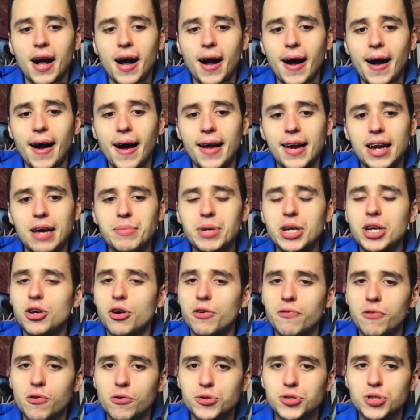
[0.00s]
Let me know your
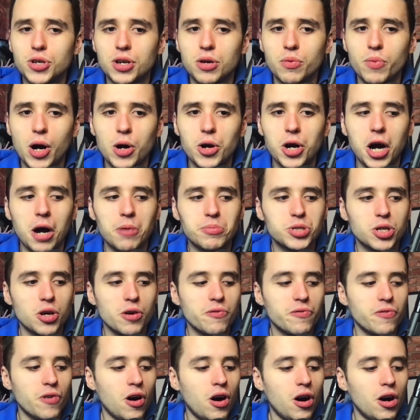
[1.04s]
thoughts on the World Cup so
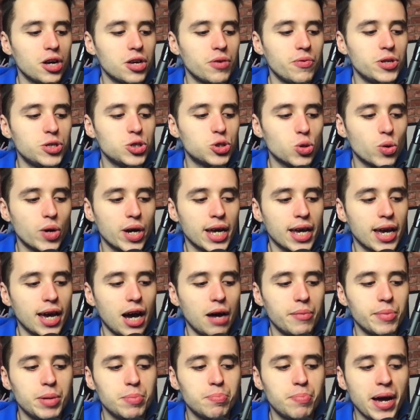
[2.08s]
far. Are you enjoying it? I
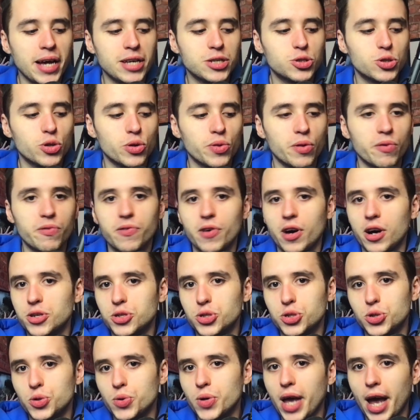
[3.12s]
mean, based on the
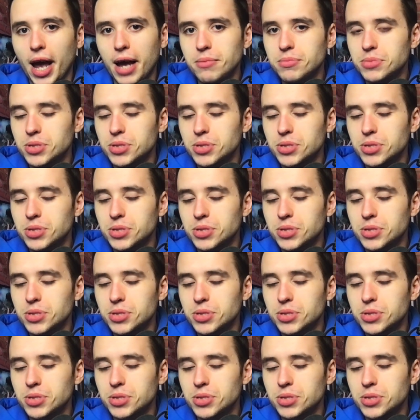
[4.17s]
first two games,